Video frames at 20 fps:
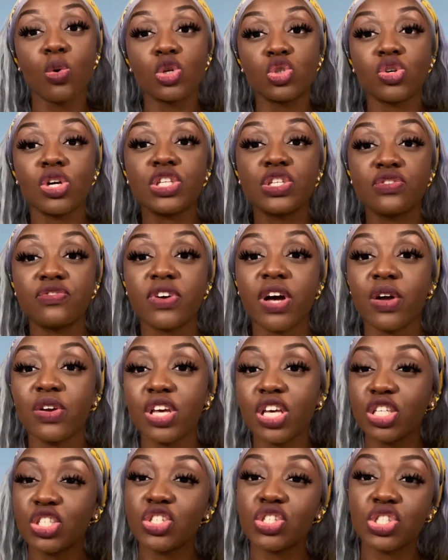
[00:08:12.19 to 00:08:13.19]
which ones you found
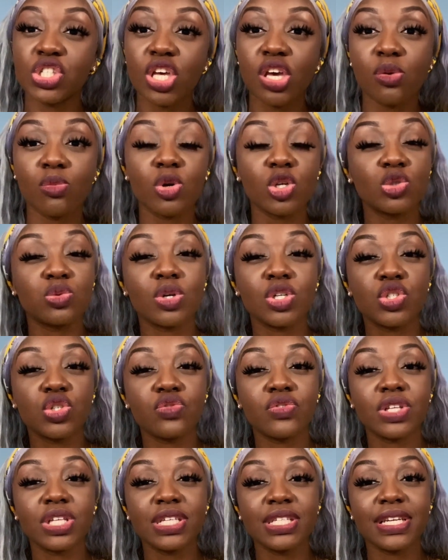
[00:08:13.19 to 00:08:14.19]
interesting, which ones
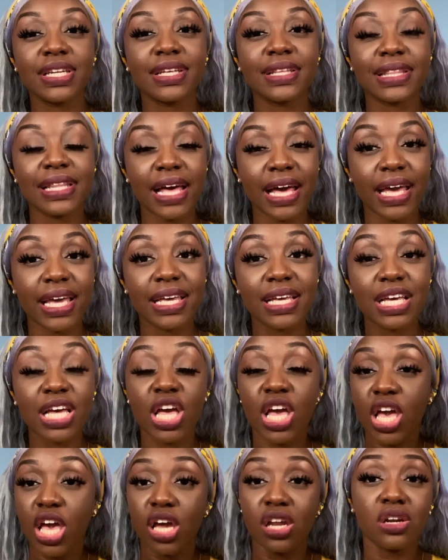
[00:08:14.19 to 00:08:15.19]
you really didn't like,
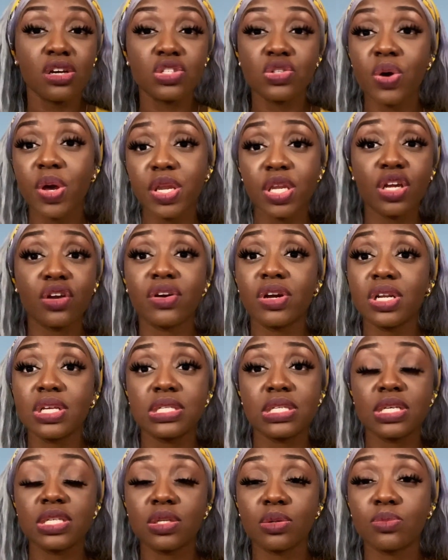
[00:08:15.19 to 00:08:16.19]
and also any
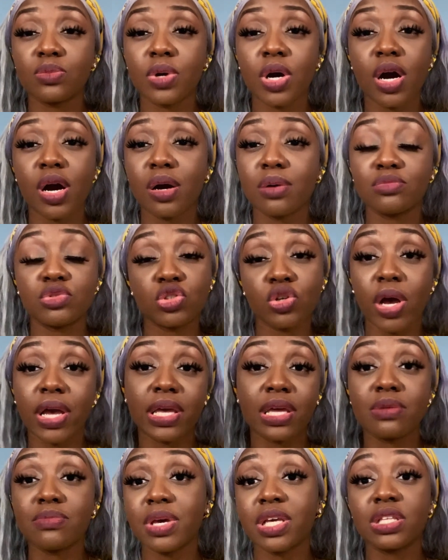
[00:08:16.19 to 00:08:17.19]
criticism so I
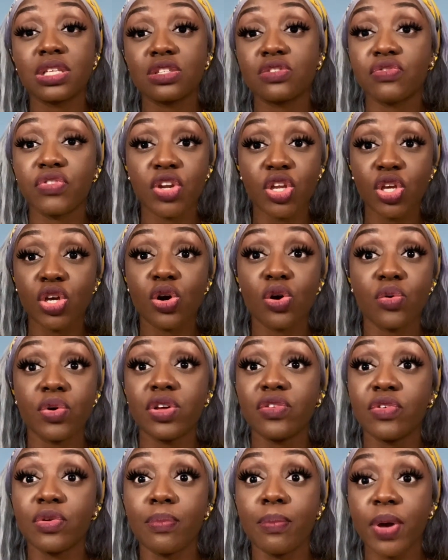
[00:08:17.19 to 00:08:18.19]
can make this video
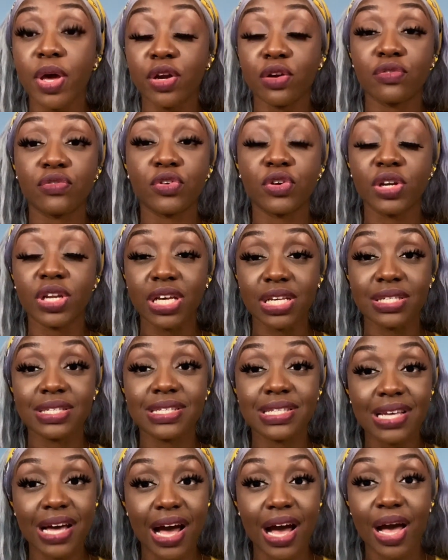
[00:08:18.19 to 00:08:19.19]
even better for next
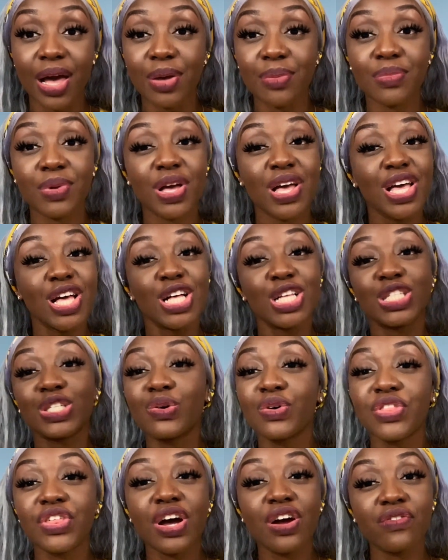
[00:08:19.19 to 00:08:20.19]
time.
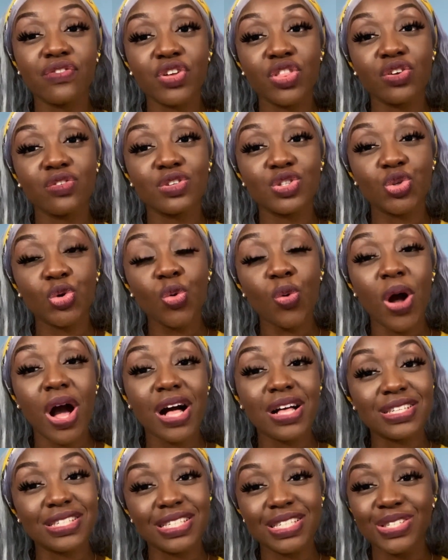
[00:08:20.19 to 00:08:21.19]
So without further ado,
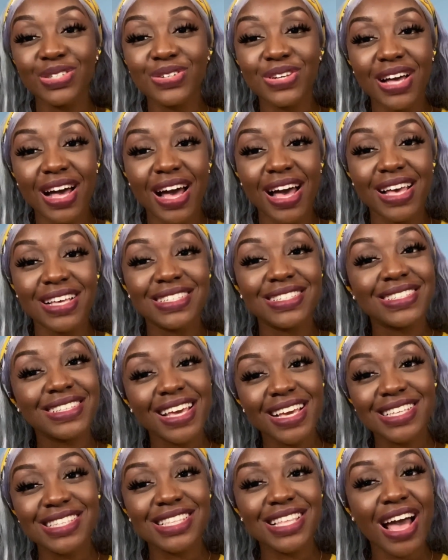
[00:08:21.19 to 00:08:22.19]
I'll see you guys
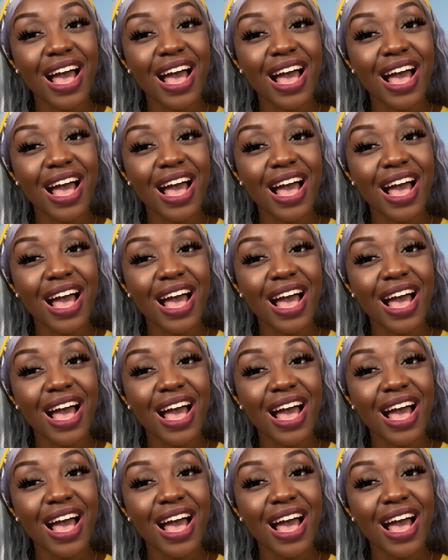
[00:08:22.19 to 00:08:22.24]
next